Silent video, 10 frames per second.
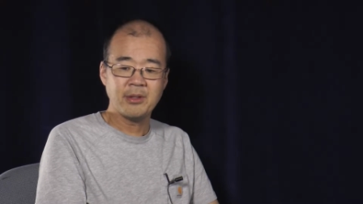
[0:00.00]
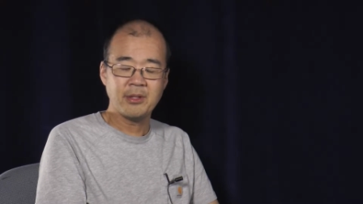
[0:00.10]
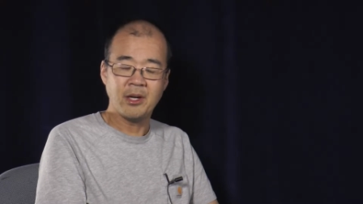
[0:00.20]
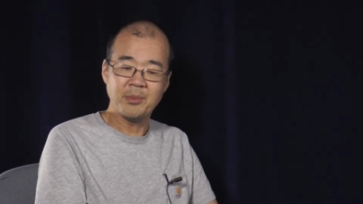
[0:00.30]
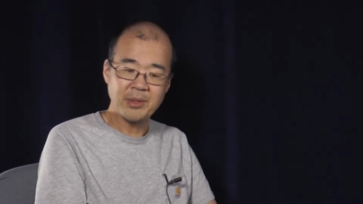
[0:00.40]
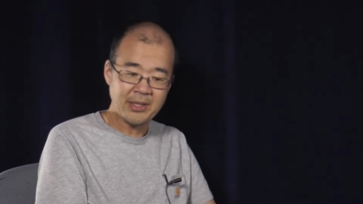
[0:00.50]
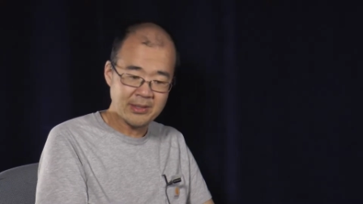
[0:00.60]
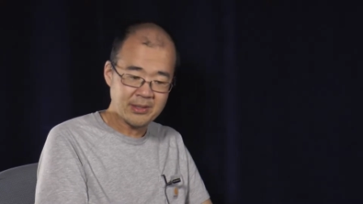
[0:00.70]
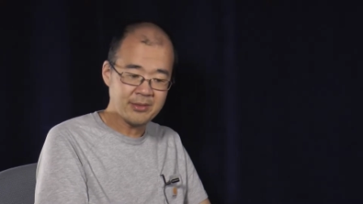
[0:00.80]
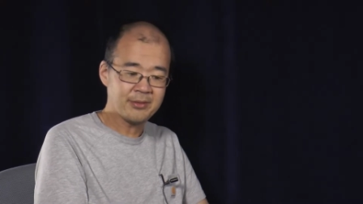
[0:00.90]

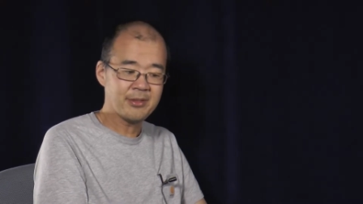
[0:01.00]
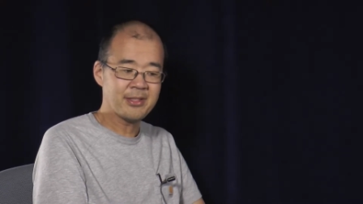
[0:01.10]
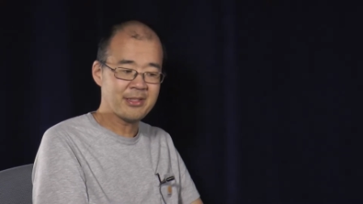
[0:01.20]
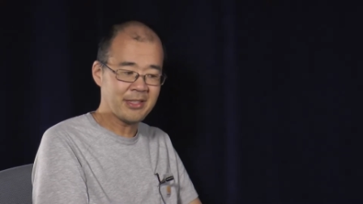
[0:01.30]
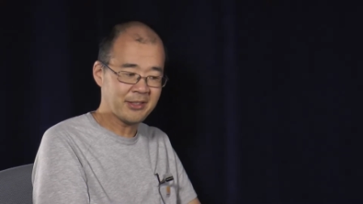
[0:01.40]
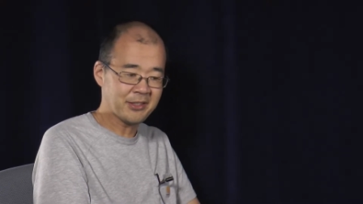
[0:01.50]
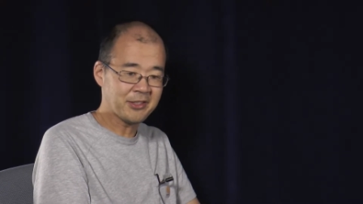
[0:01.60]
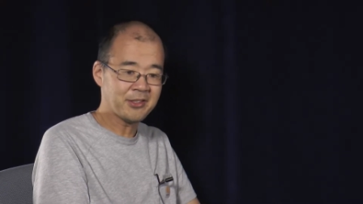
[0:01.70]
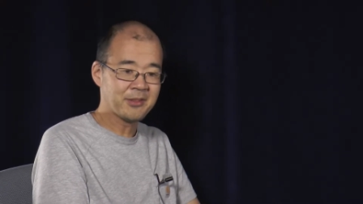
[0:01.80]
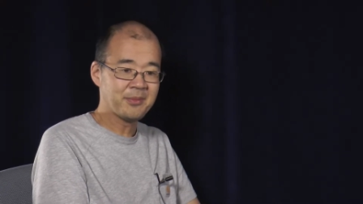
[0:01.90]
comprehensive,
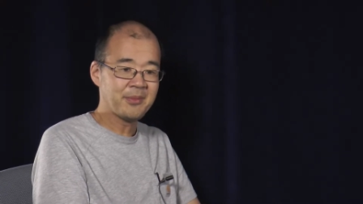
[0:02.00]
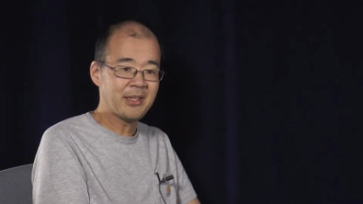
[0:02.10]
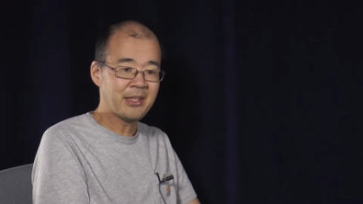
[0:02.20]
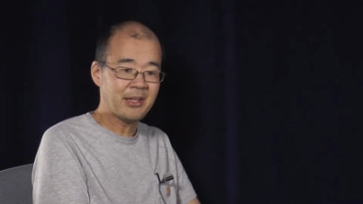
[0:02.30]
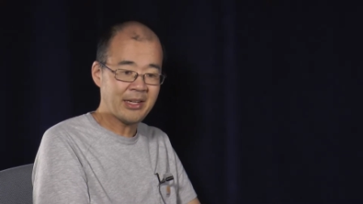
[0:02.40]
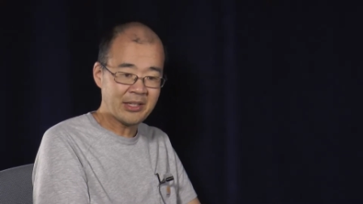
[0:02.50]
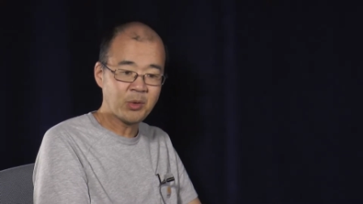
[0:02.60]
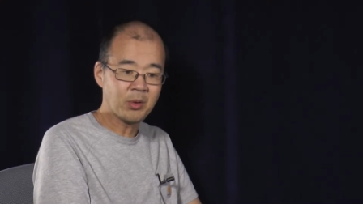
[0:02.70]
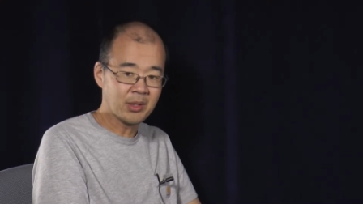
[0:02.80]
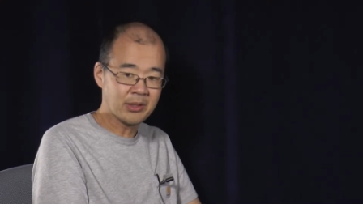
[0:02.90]
stellar, and
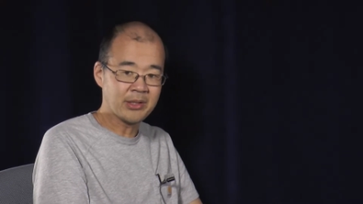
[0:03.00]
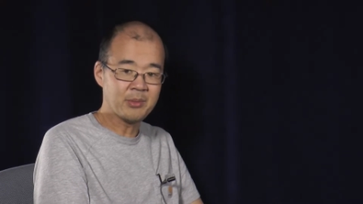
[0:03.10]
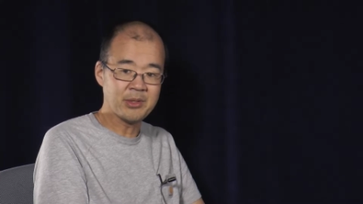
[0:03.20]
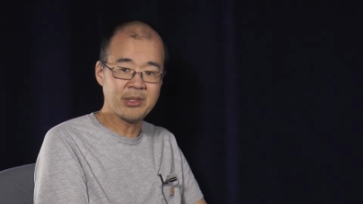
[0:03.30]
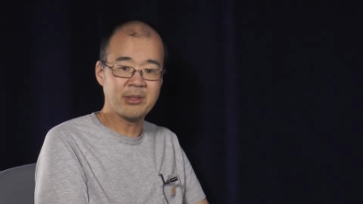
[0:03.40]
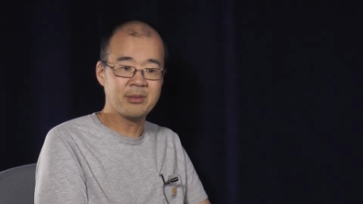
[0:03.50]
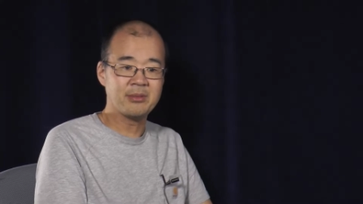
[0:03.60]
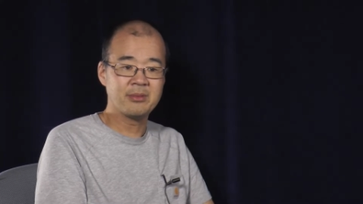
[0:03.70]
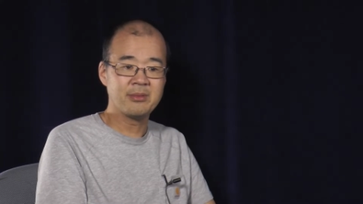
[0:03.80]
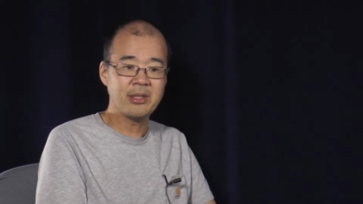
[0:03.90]
high-quality music
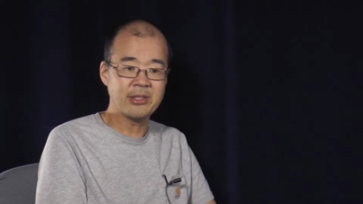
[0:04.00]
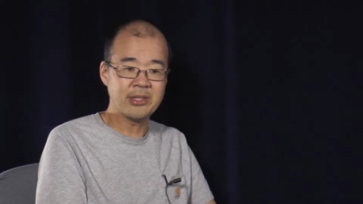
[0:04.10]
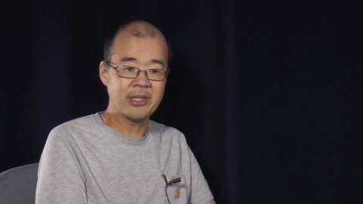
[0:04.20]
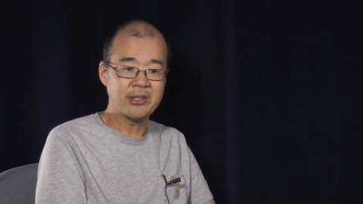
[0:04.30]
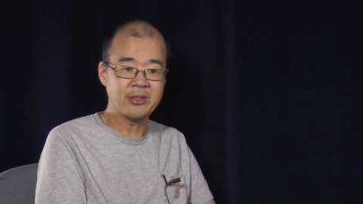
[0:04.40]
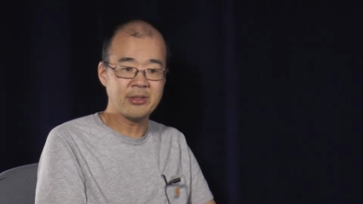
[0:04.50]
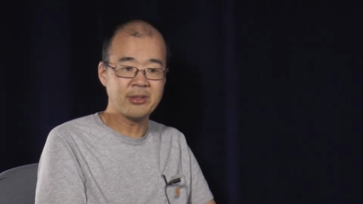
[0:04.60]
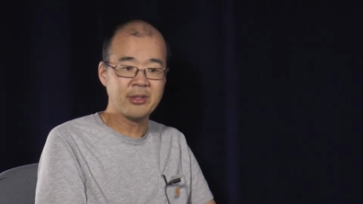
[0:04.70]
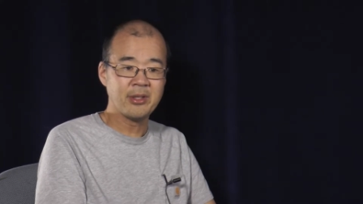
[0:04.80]
education.